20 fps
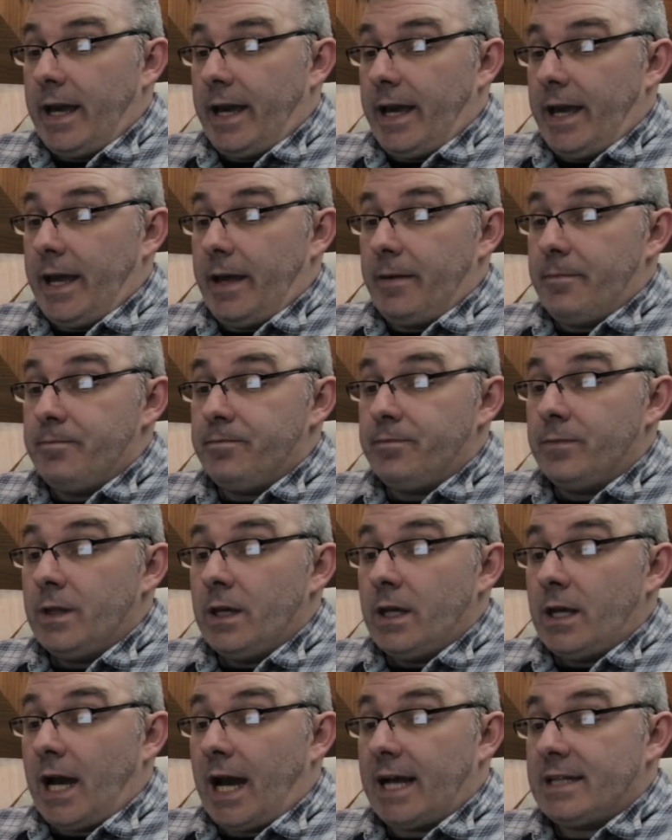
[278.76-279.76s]

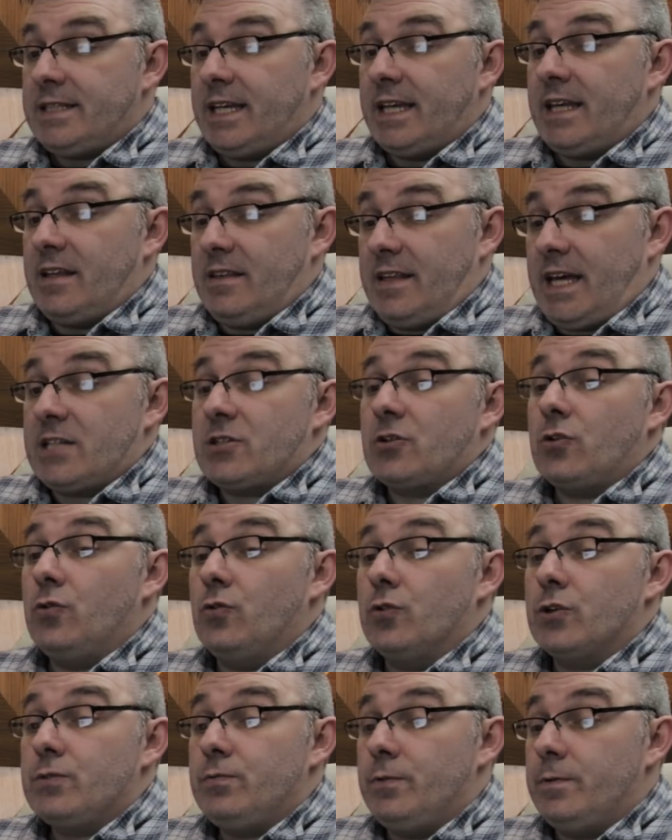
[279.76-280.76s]
I take it this
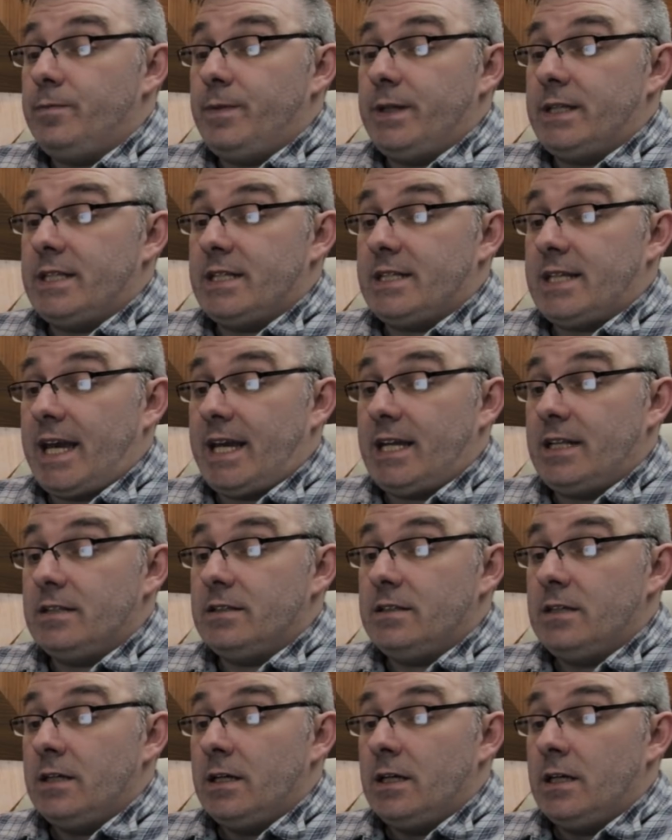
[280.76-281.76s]
course would be
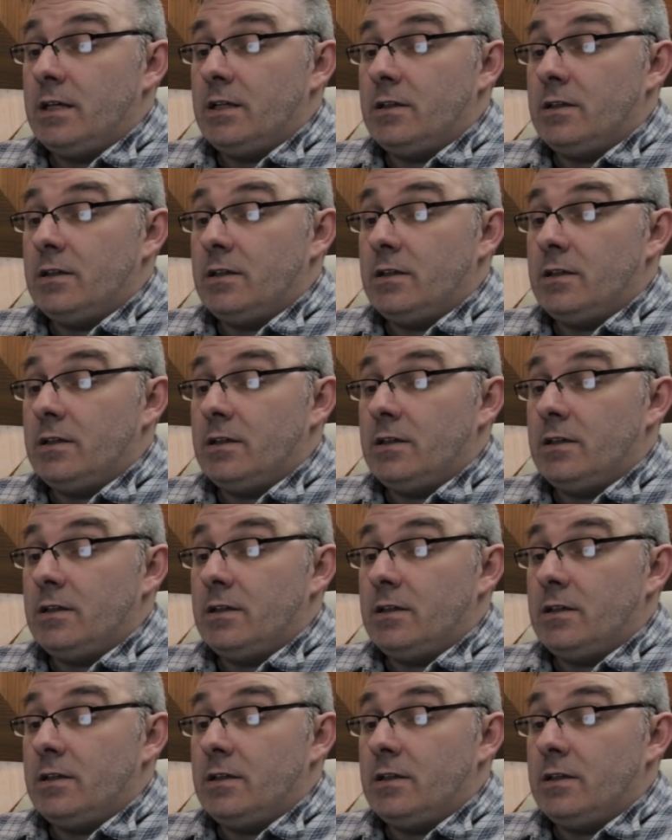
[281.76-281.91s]
designed,